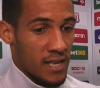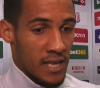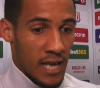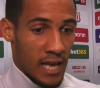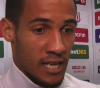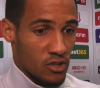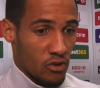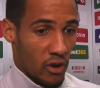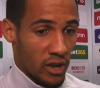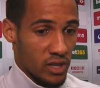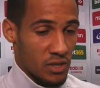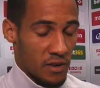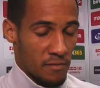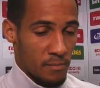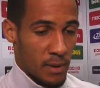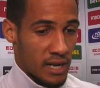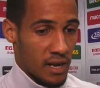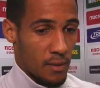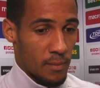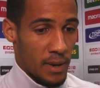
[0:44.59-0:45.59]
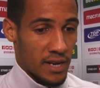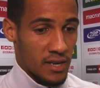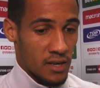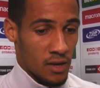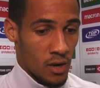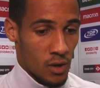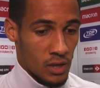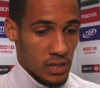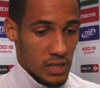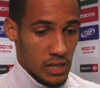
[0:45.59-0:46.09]
Yeah, it's great to have Maka back. You
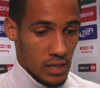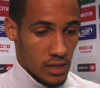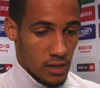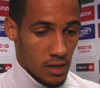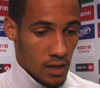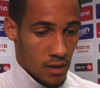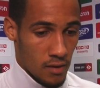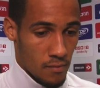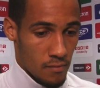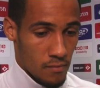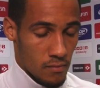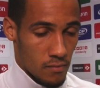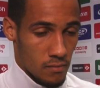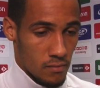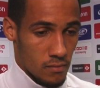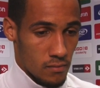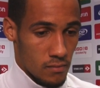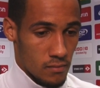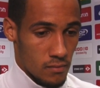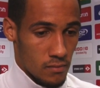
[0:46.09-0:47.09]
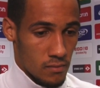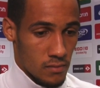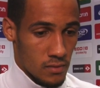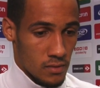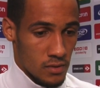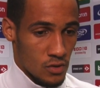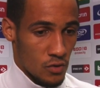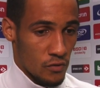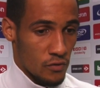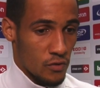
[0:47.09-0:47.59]
know, I think
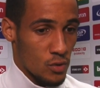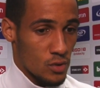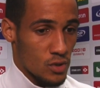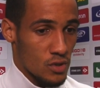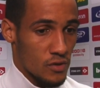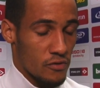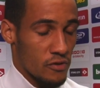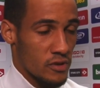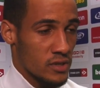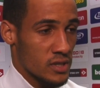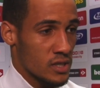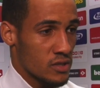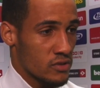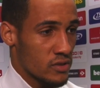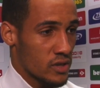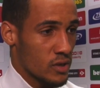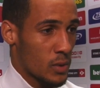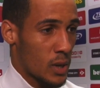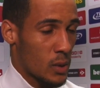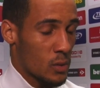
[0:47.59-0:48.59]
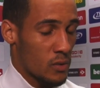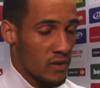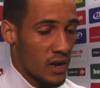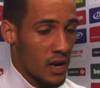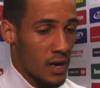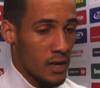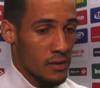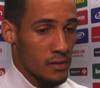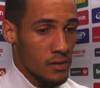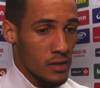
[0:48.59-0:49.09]
it's unfortunate for his injury away with
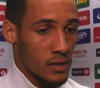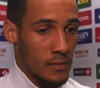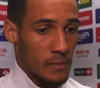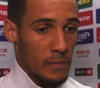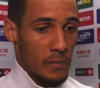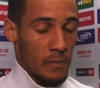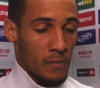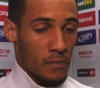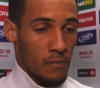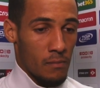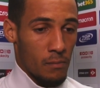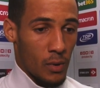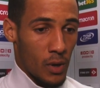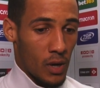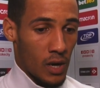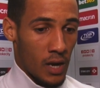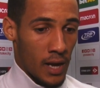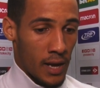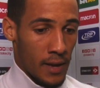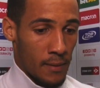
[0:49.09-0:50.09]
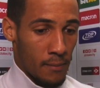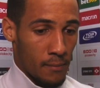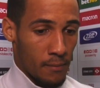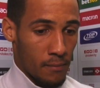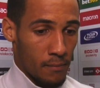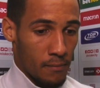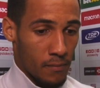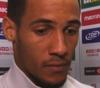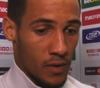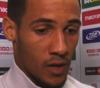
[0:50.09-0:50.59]
Ireland. But,
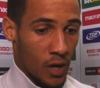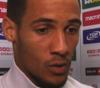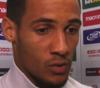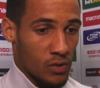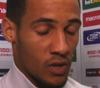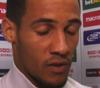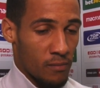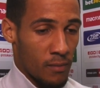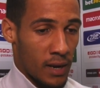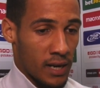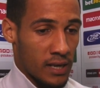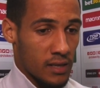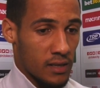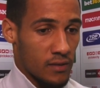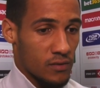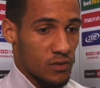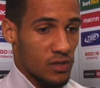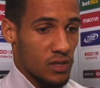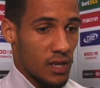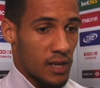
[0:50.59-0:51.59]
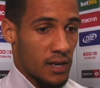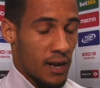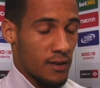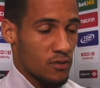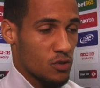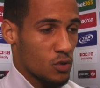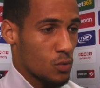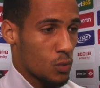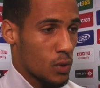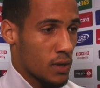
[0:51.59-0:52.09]
you know, to have Maka gives us that
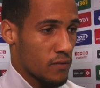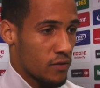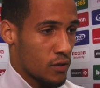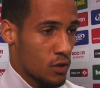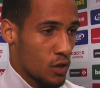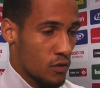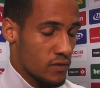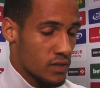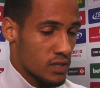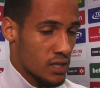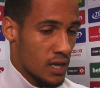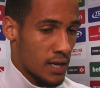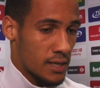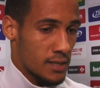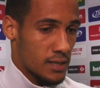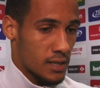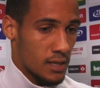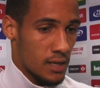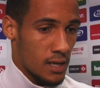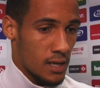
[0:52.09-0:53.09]
natural whip from the other side.